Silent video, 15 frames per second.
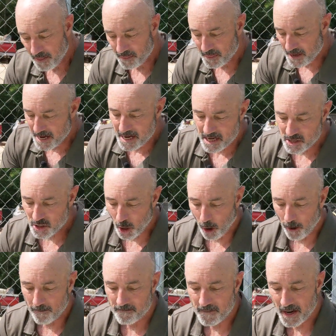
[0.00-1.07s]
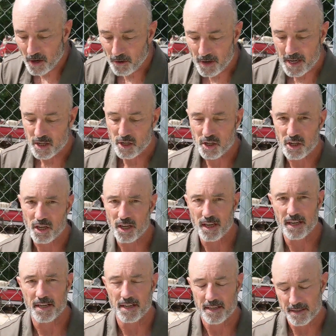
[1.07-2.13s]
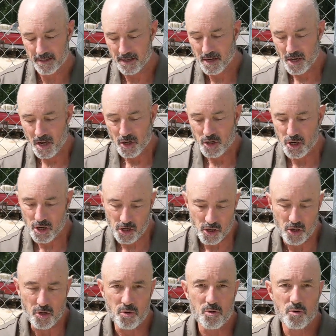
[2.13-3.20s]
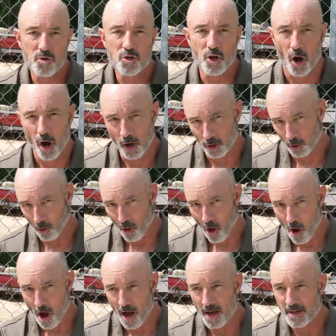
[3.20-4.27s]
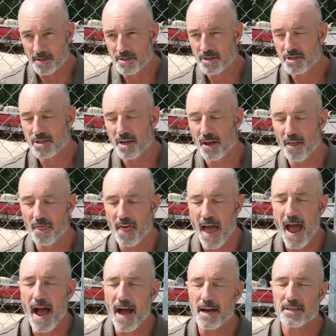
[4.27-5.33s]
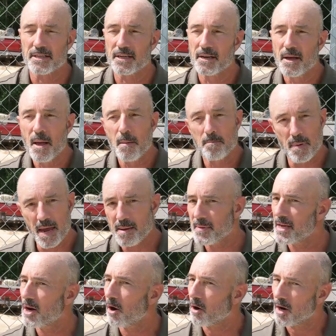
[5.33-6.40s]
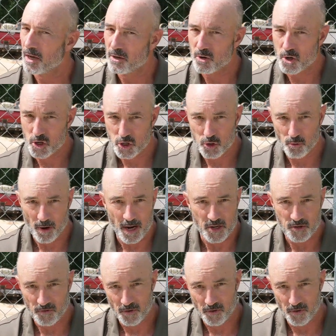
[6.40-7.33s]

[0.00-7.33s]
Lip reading: these are very good to use on lawns that maybe are under stress